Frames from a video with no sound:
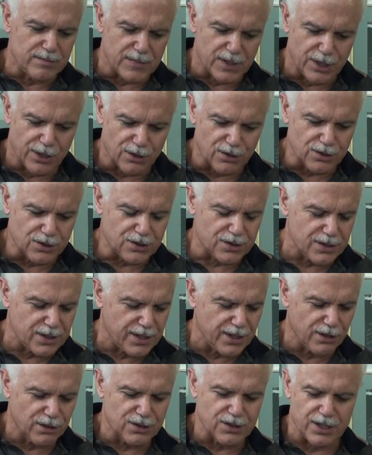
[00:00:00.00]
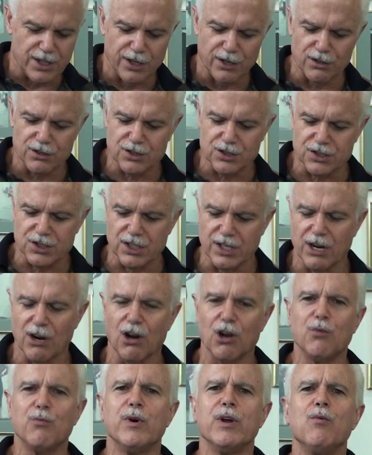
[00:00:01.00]
Here's a
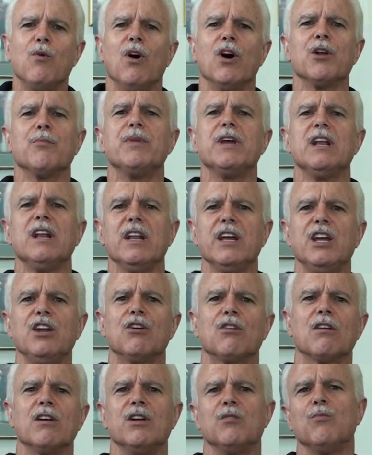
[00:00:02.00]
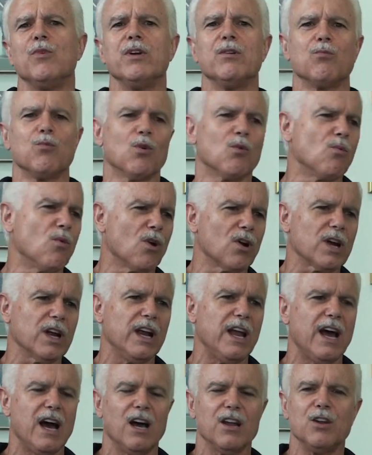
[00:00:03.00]
scenario. We want to be leaner, and we're
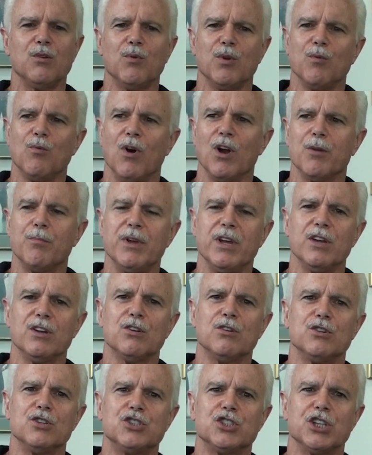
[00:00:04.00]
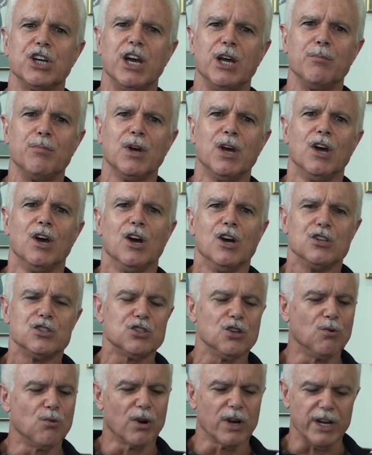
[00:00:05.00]
working out, and we want to be in good shape.
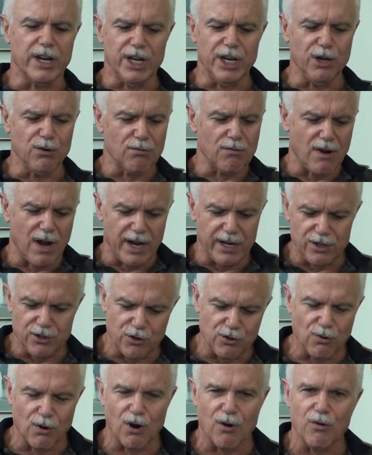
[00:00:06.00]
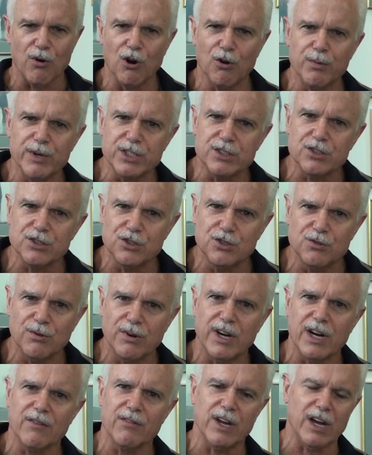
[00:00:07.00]
So we're going to eat right and do our aerobics and
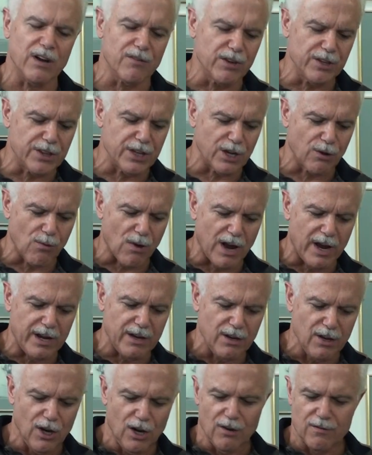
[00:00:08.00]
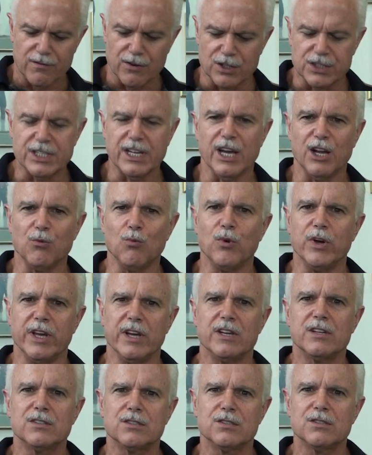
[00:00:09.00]
doing everything right for 10
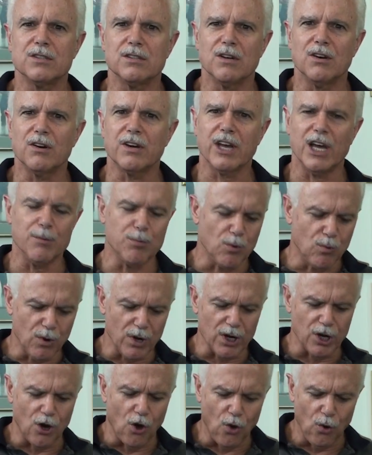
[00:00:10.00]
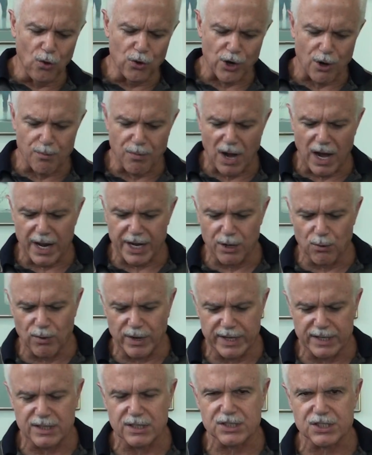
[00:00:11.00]
weeks. Okay, but we're going to hold our body
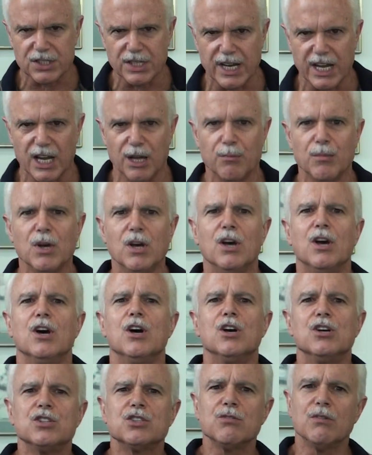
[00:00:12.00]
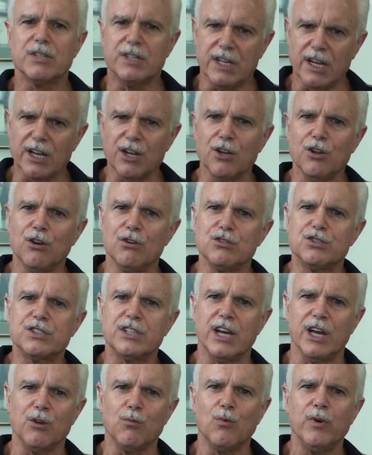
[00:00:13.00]
weight the same. So at the end of those
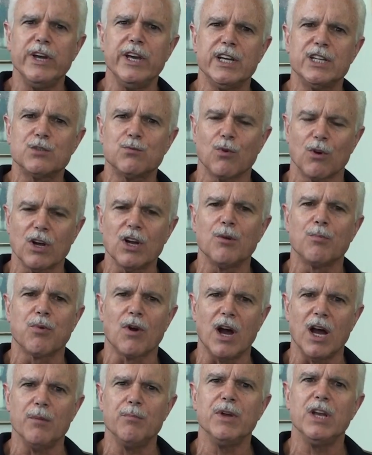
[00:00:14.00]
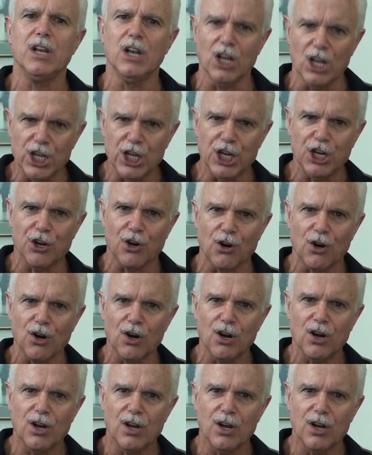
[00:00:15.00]
10 weeks, we're going to probably be leaner